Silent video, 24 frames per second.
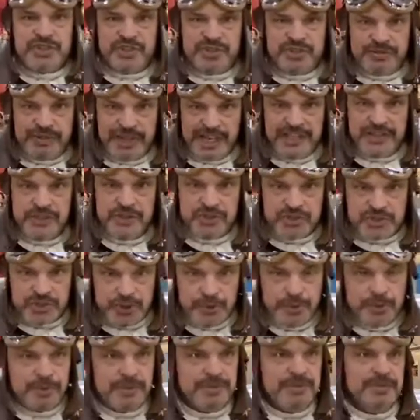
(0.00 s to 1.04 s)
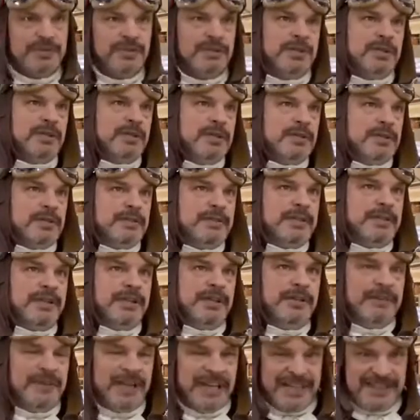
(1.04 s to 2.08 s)
tried to sue the
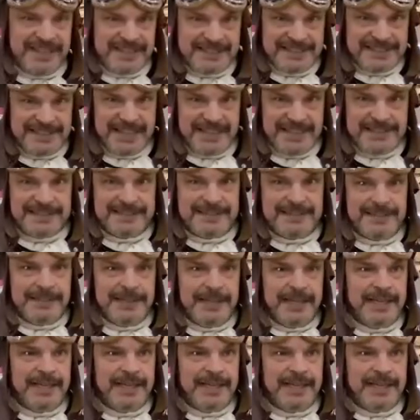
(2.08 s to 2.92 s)
United States.